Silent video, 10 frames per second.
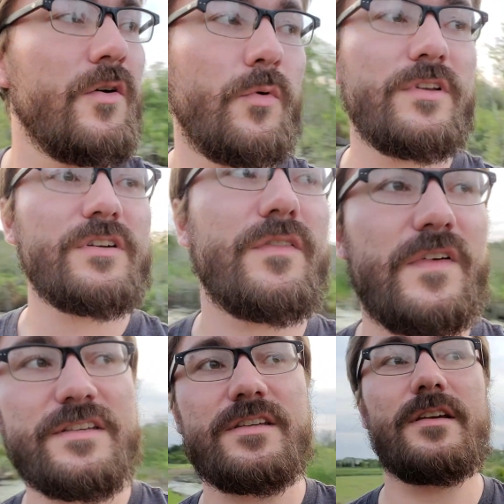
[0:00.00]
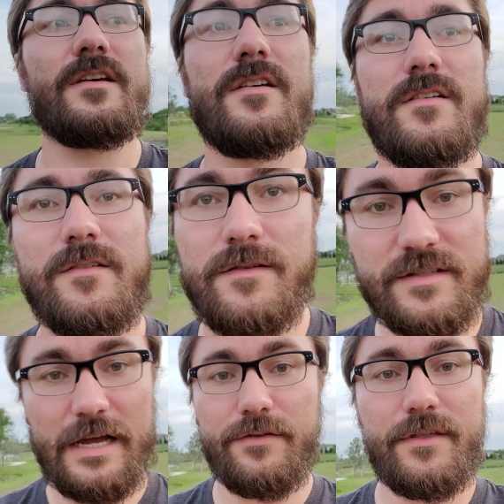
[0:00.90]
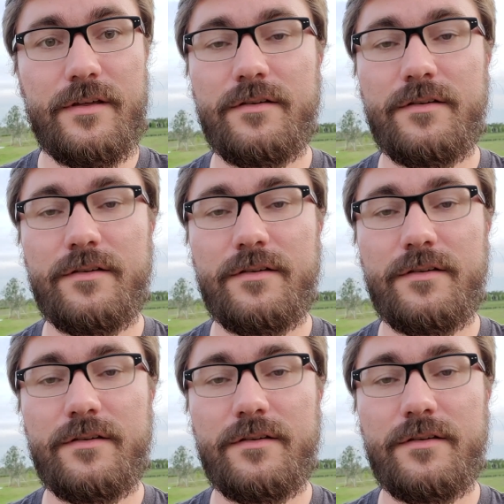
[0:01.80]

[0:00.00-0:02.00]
when you're facing south,